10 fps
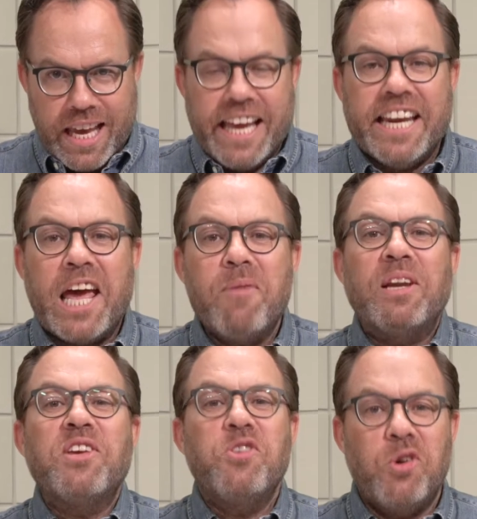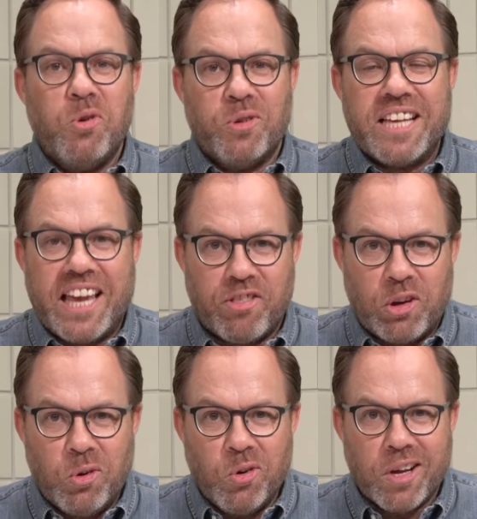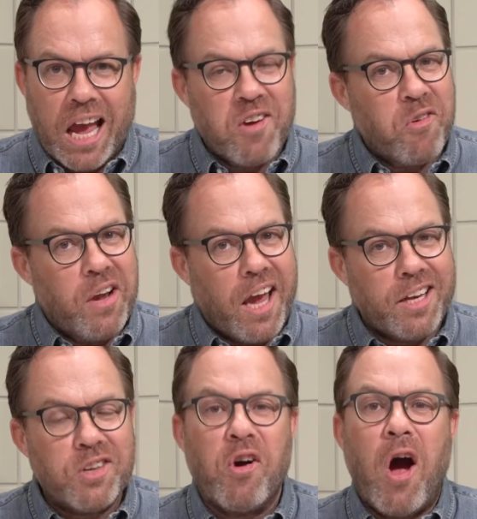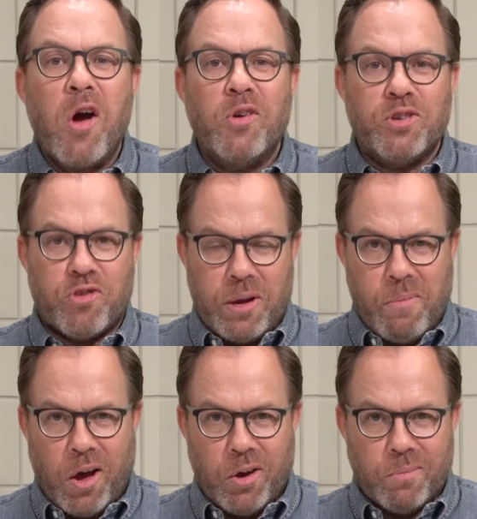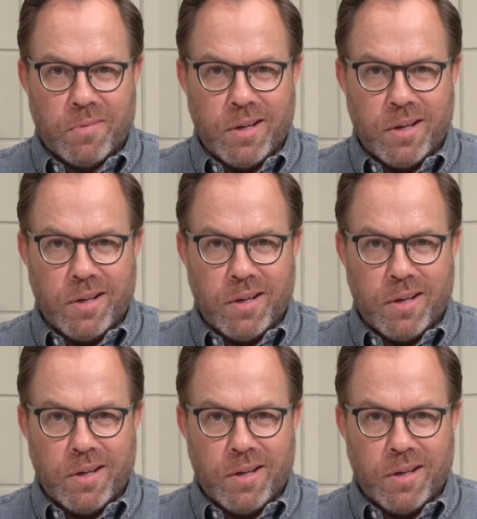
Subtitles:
enabling you to get the look and create your own dream home.